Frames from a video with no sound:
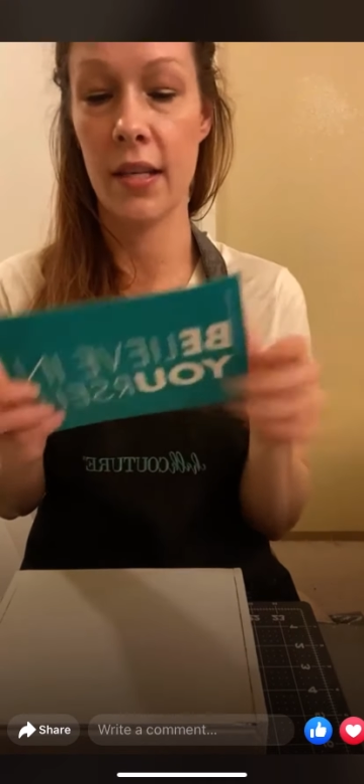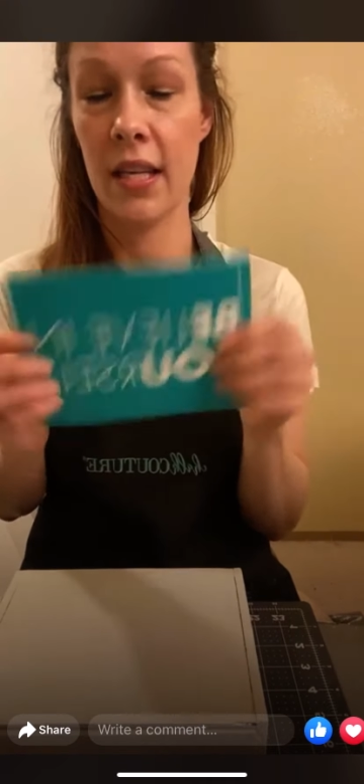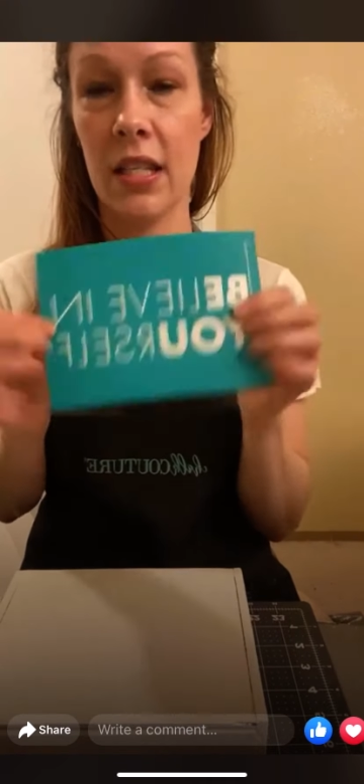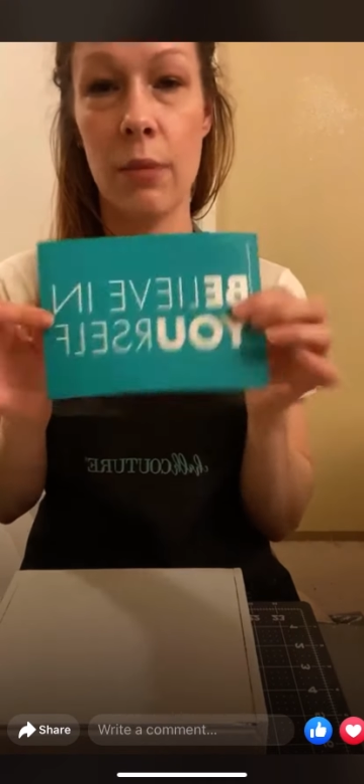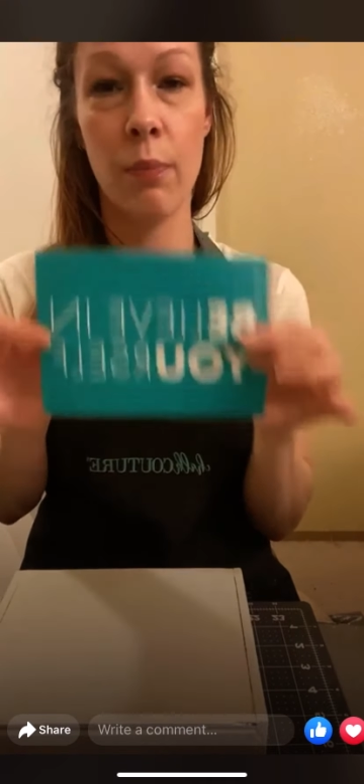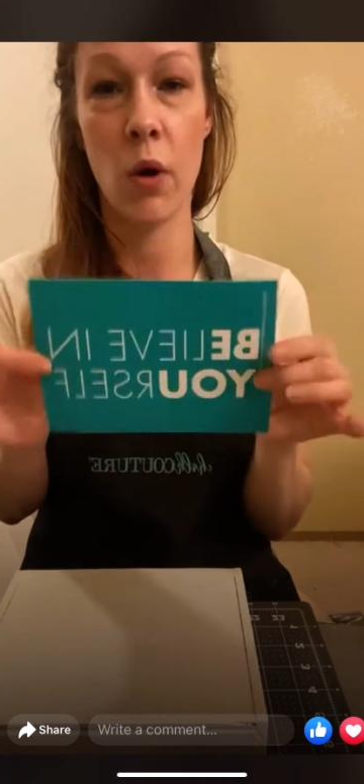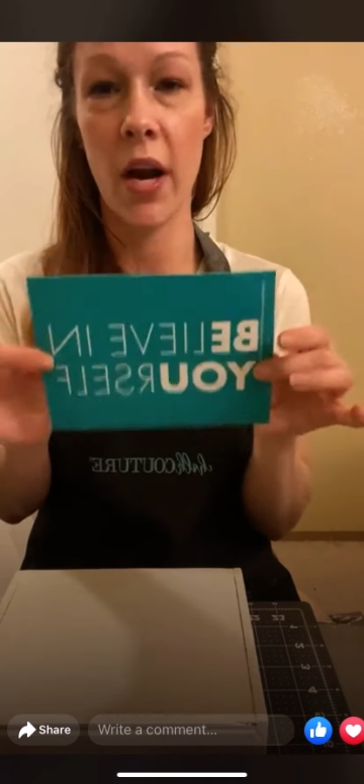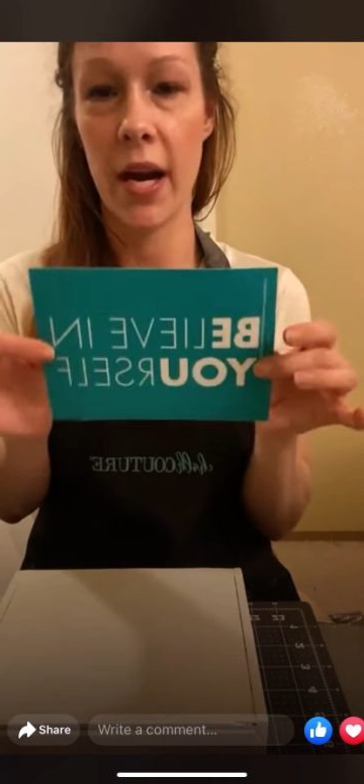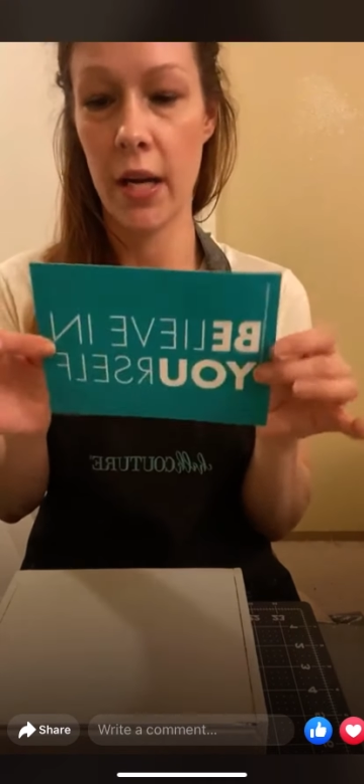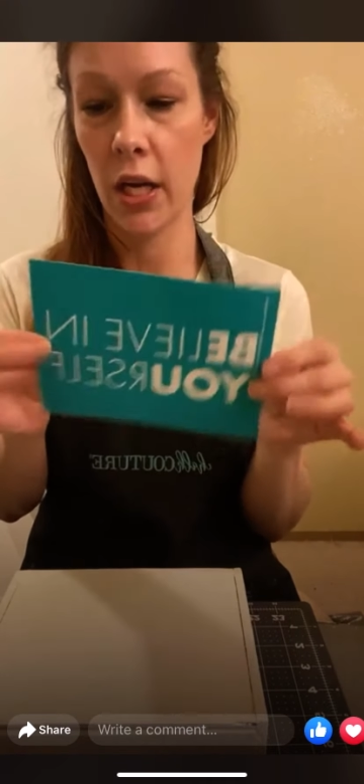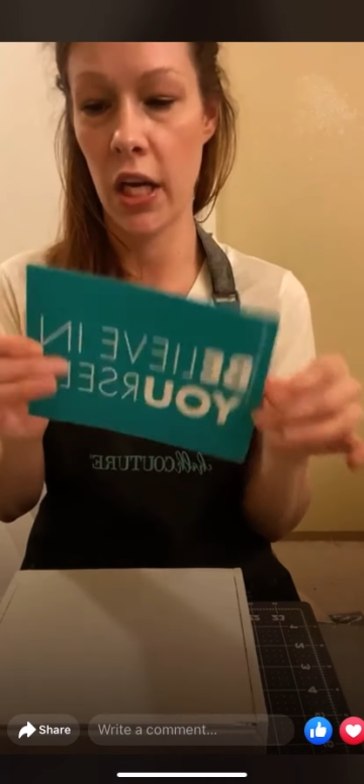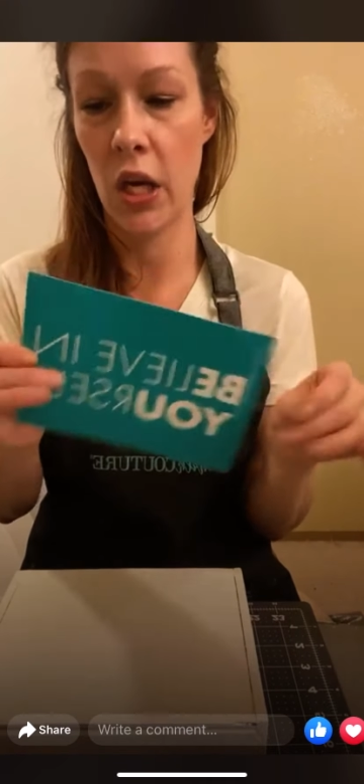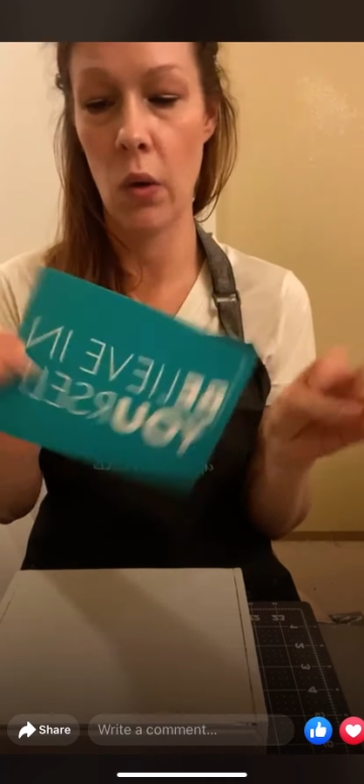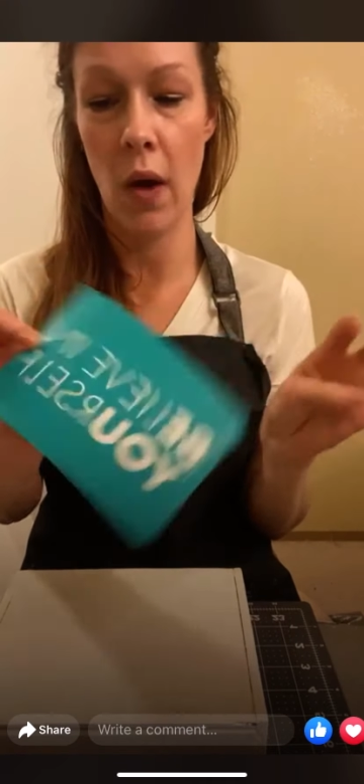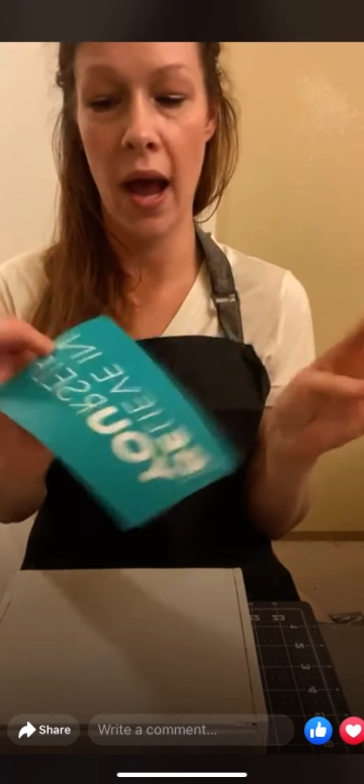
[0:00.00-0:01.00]
it's brand
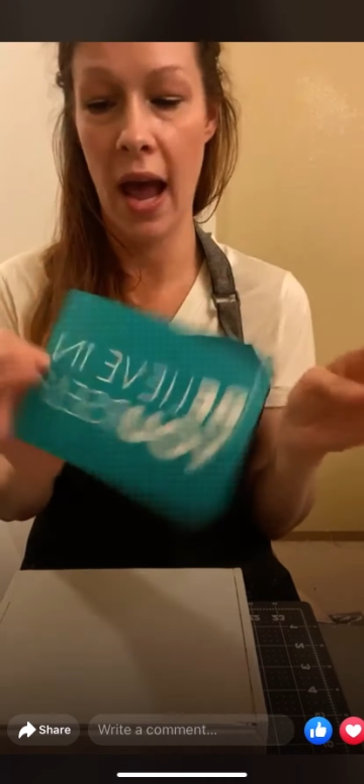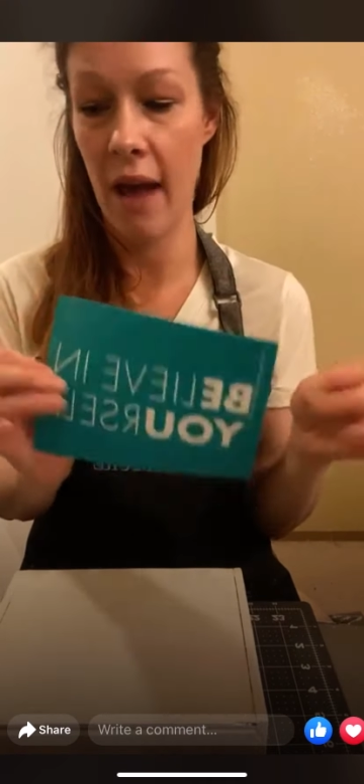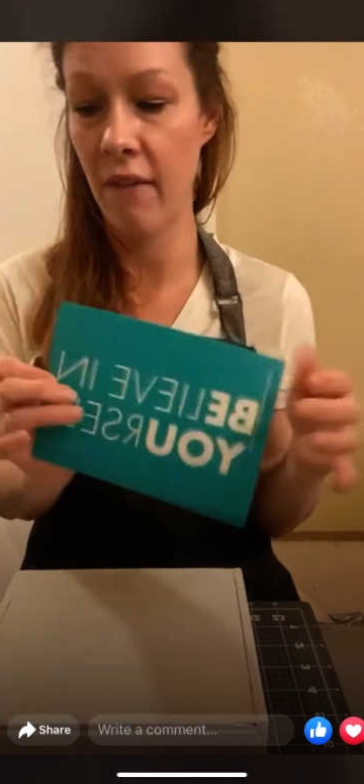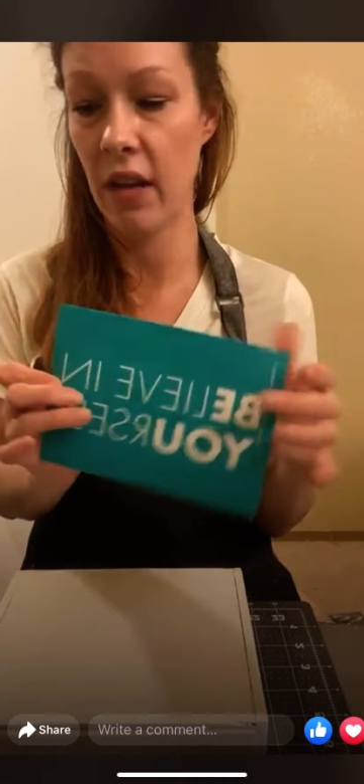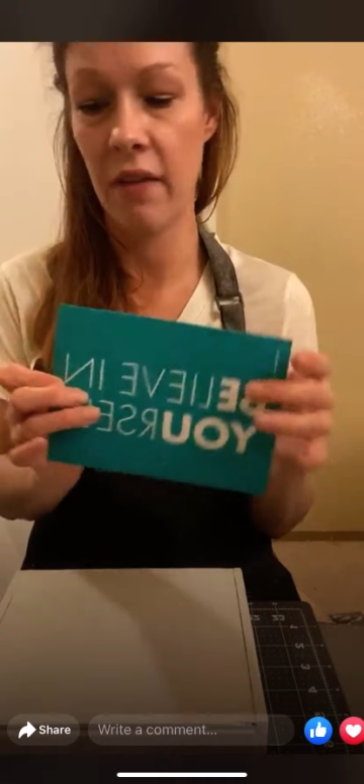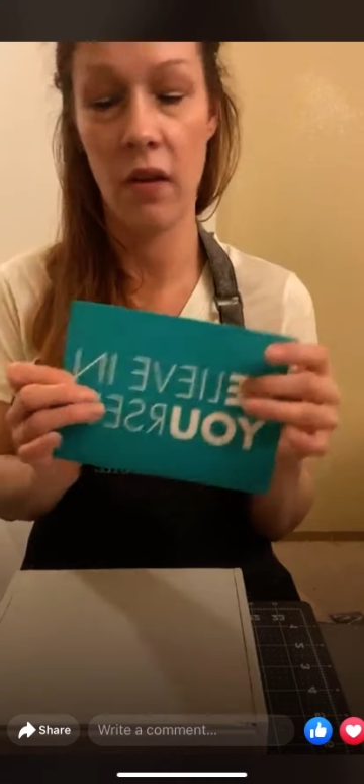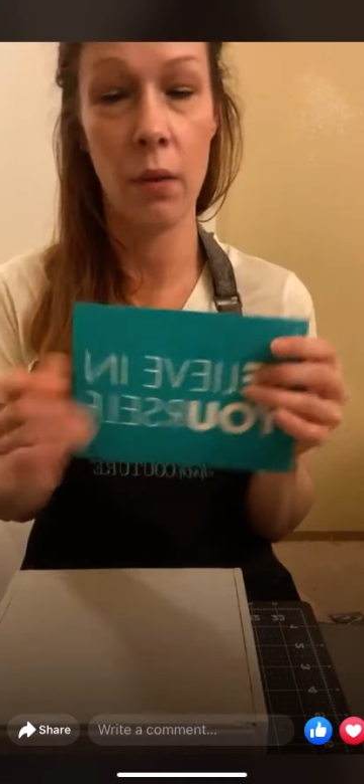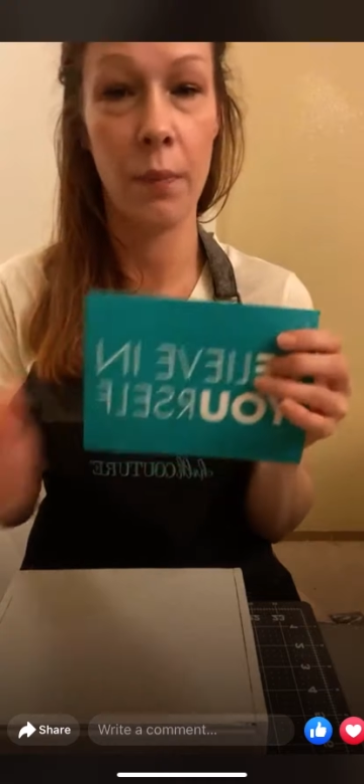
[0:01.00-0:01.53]
new, I haven't even